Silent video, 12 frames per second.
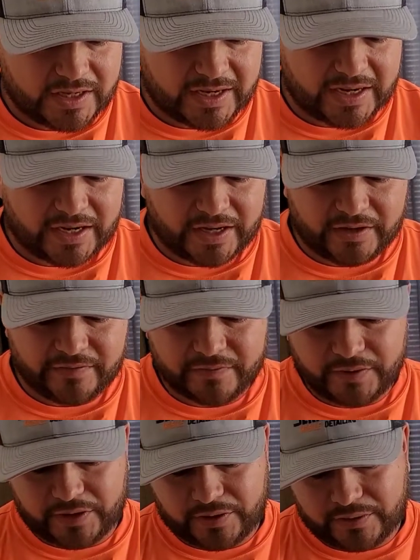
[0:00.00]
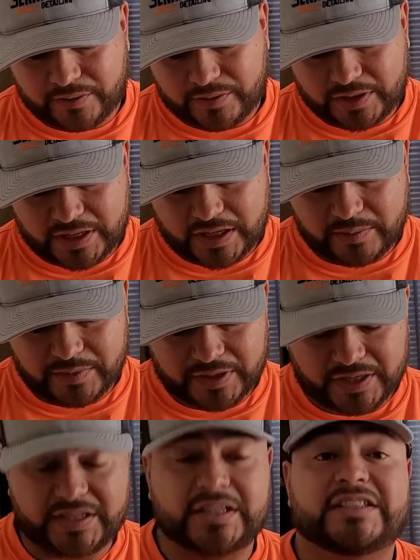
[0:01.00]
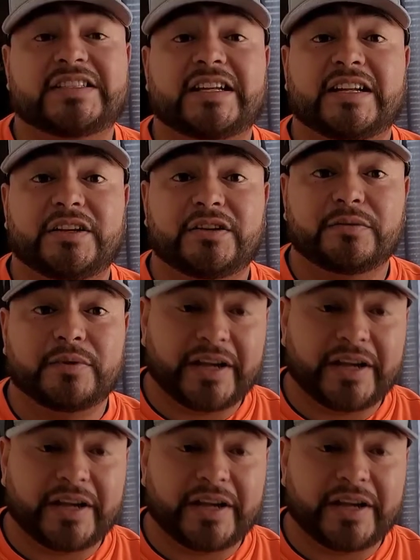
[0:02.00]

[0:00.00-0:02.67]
I got a gift for you and I'm gonna send it your